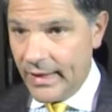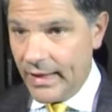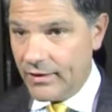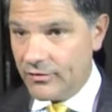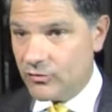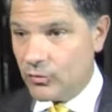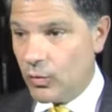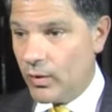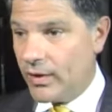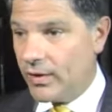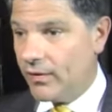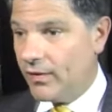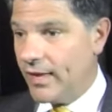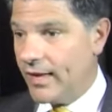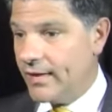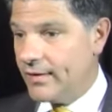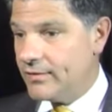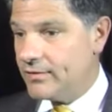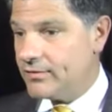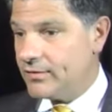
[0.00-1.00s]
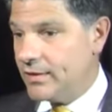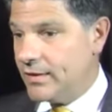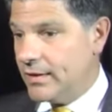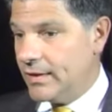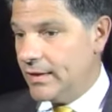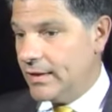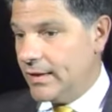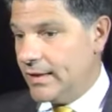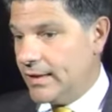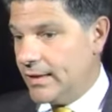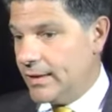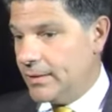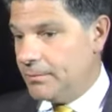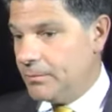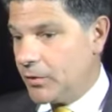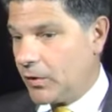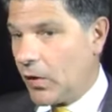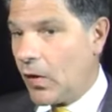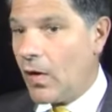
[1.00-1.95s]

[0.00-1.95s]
as well as um,